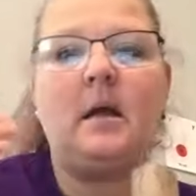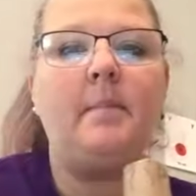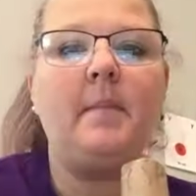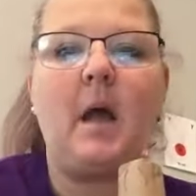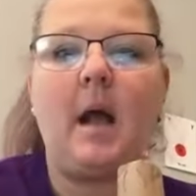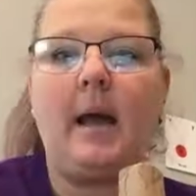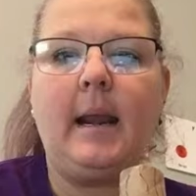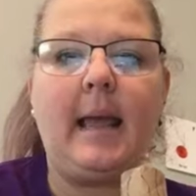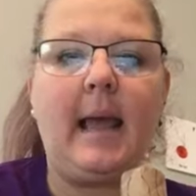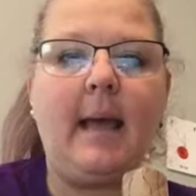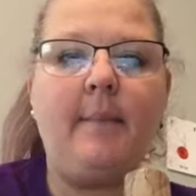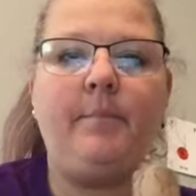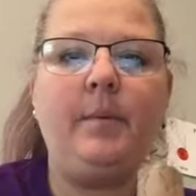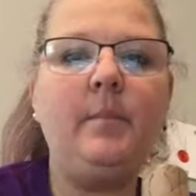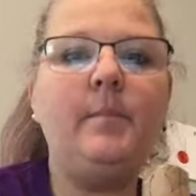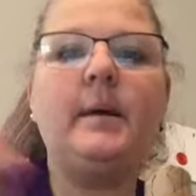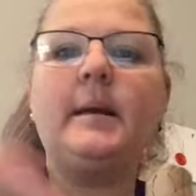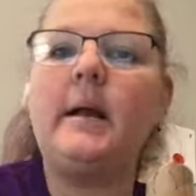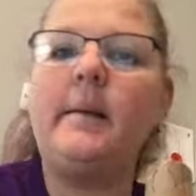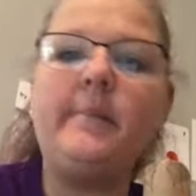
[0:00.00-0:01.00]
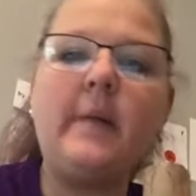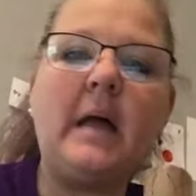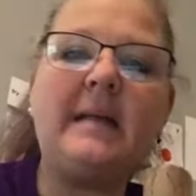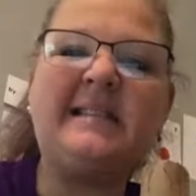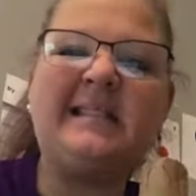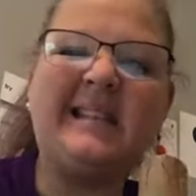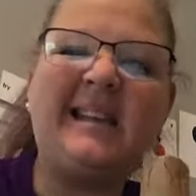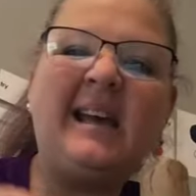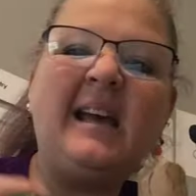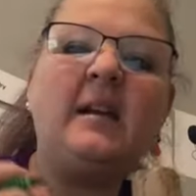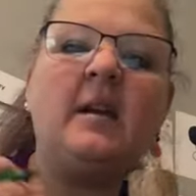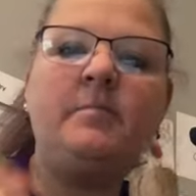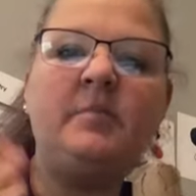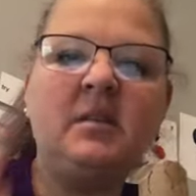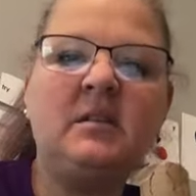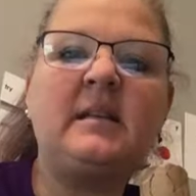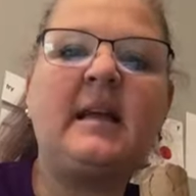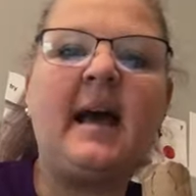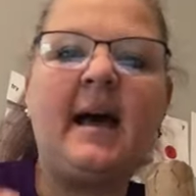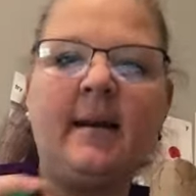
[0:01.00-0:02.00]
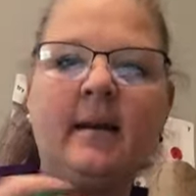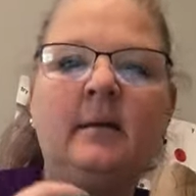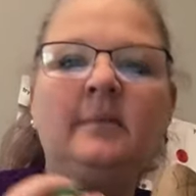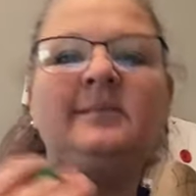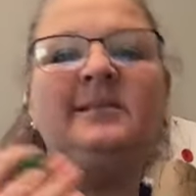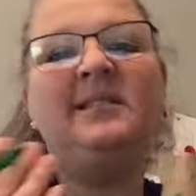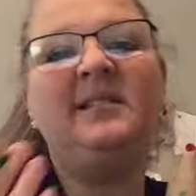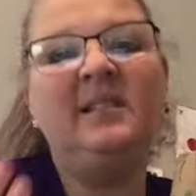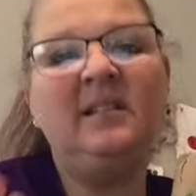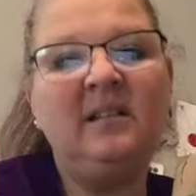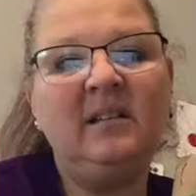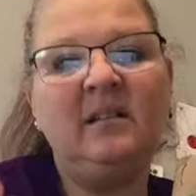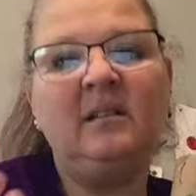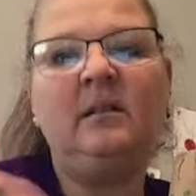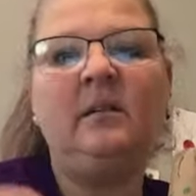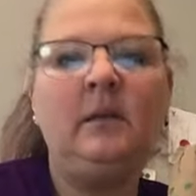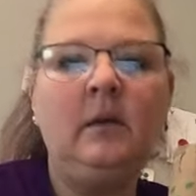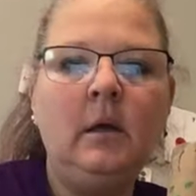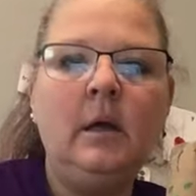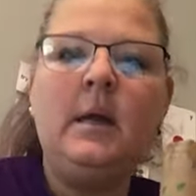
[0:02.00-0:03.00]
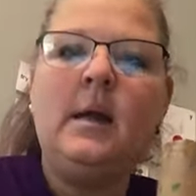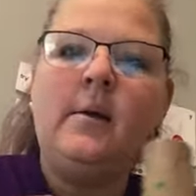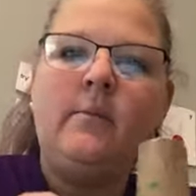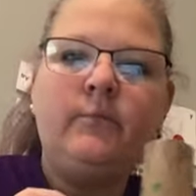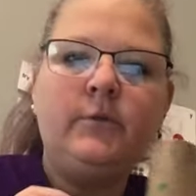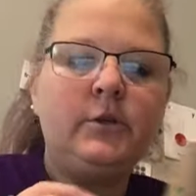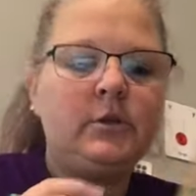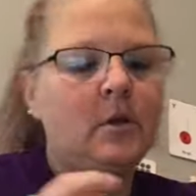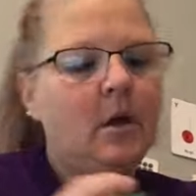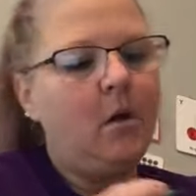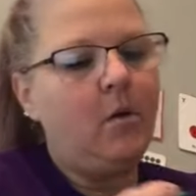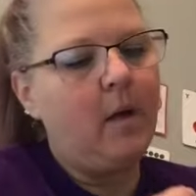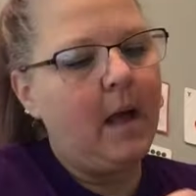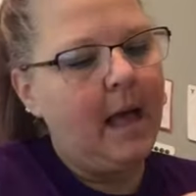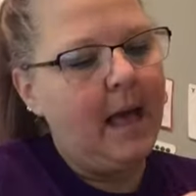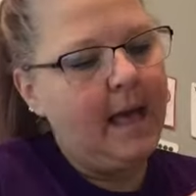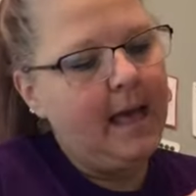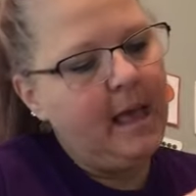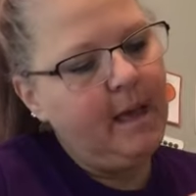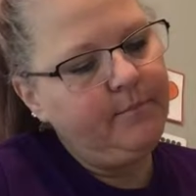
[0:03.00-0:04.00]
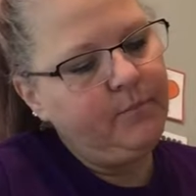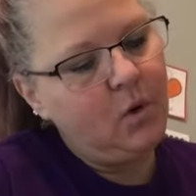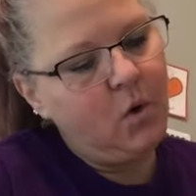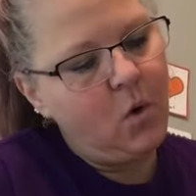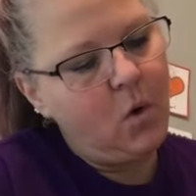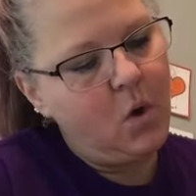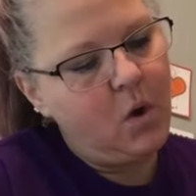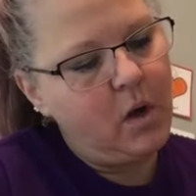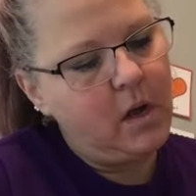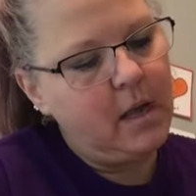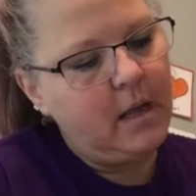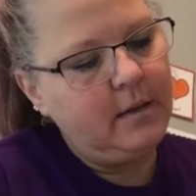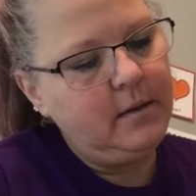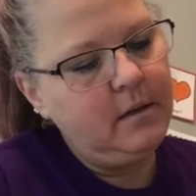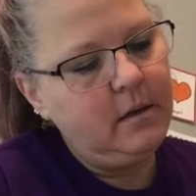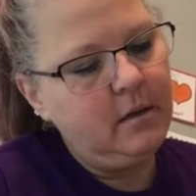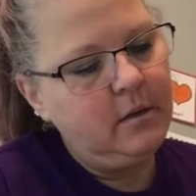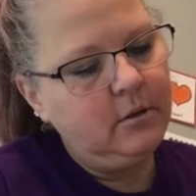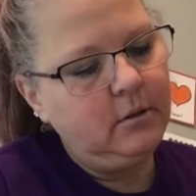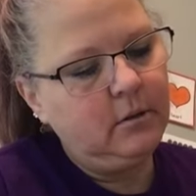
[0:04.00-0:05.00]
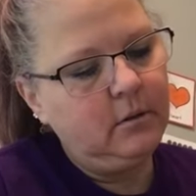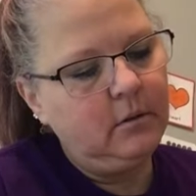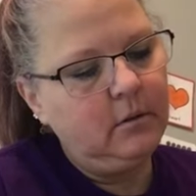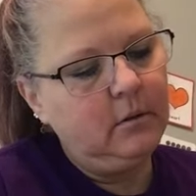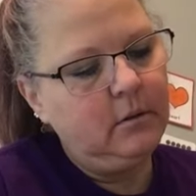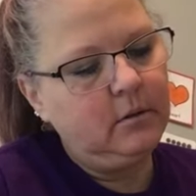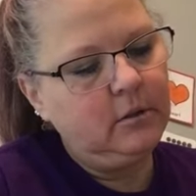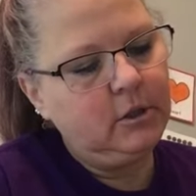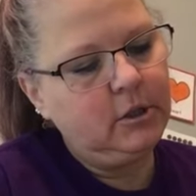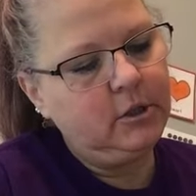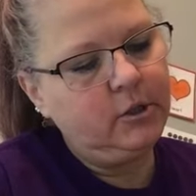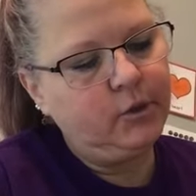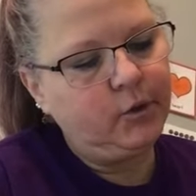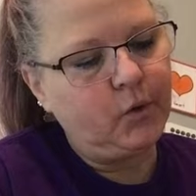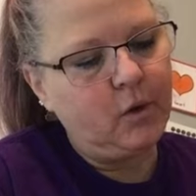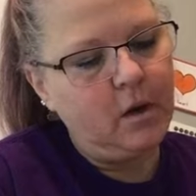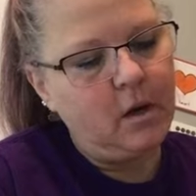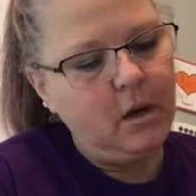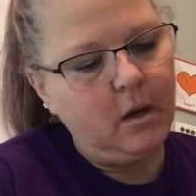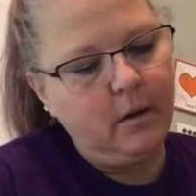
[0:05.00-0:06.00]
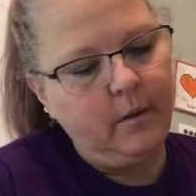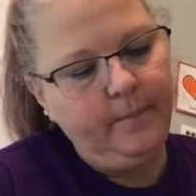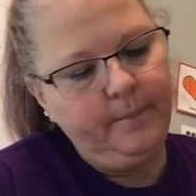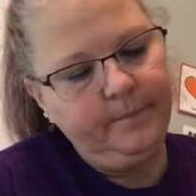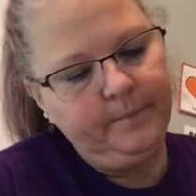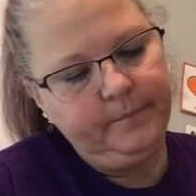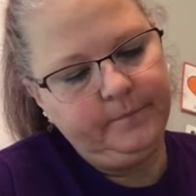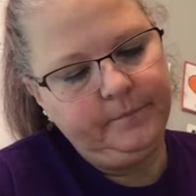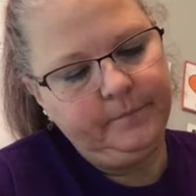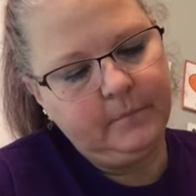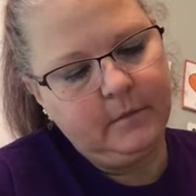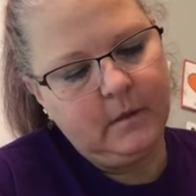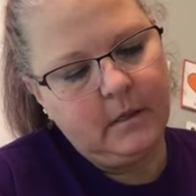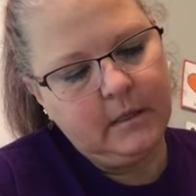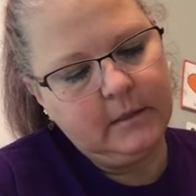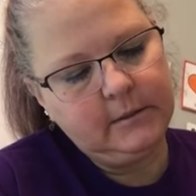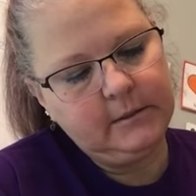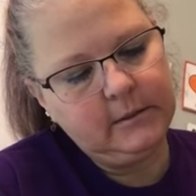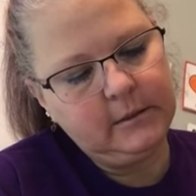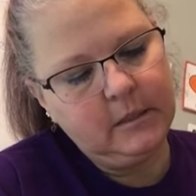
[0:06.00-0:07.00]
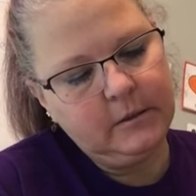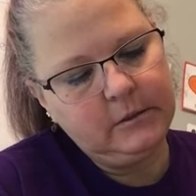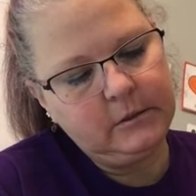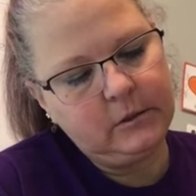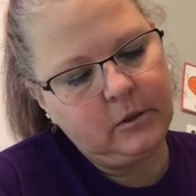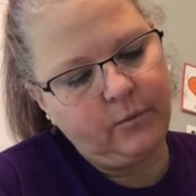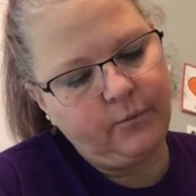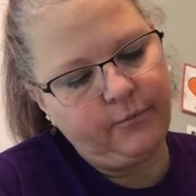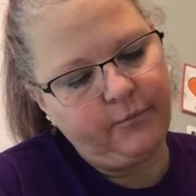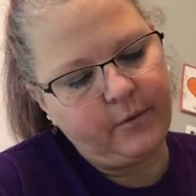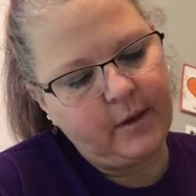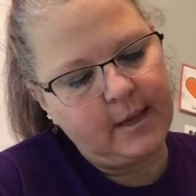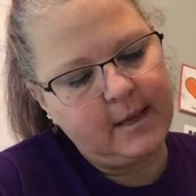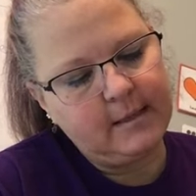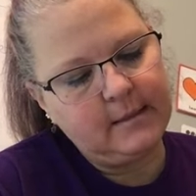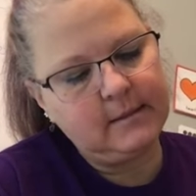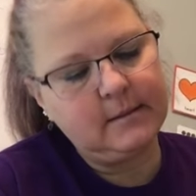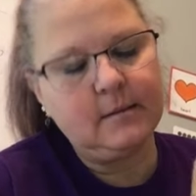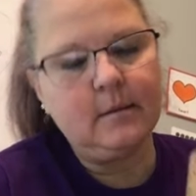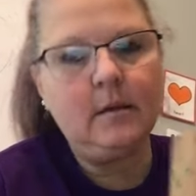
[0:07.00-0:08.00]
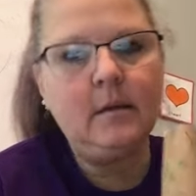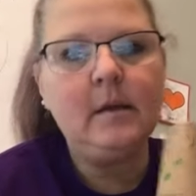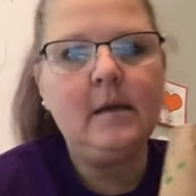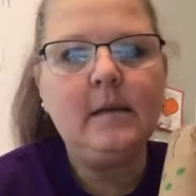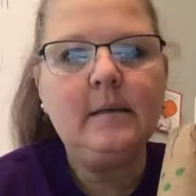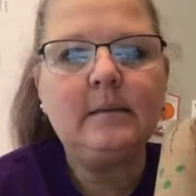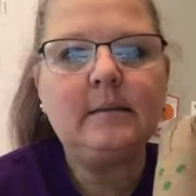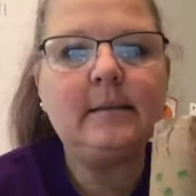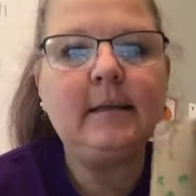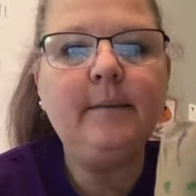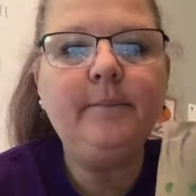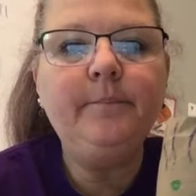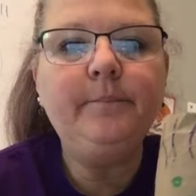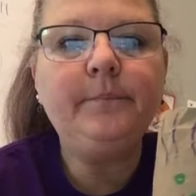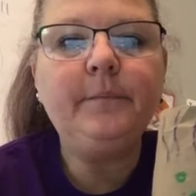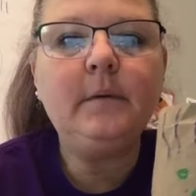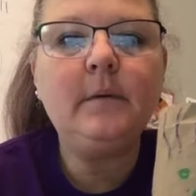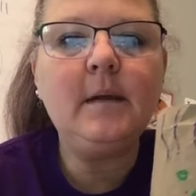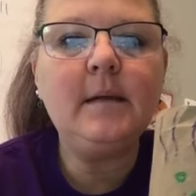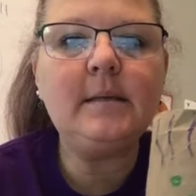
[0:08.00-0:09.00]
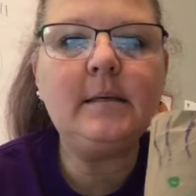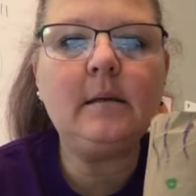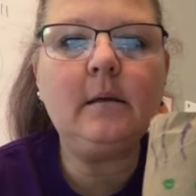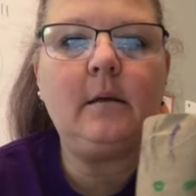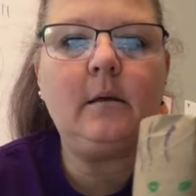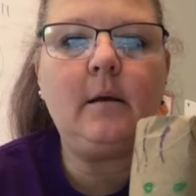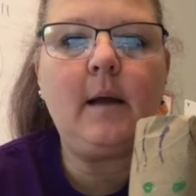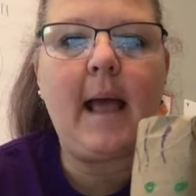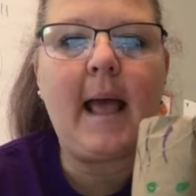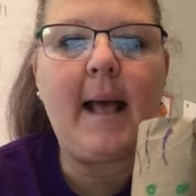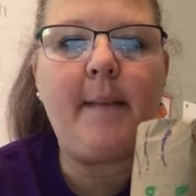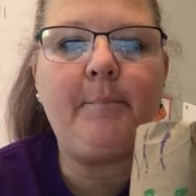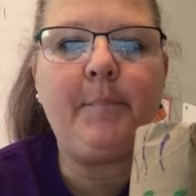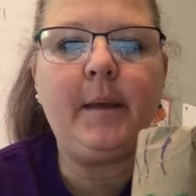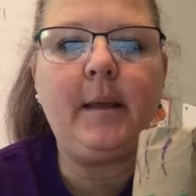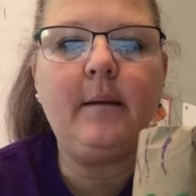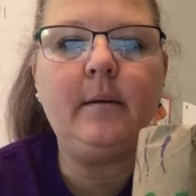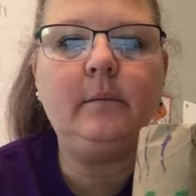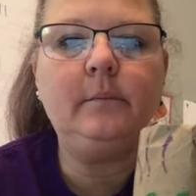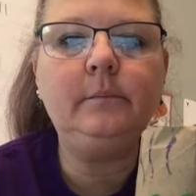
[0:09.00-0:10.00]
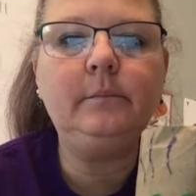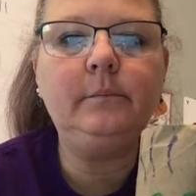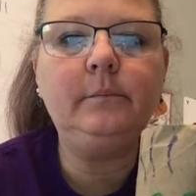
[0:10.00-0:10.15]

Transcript: I'm not happy, but I'm not sad. I'm just kind of, So I'm going to draw a so-so face. See, it's a little happy,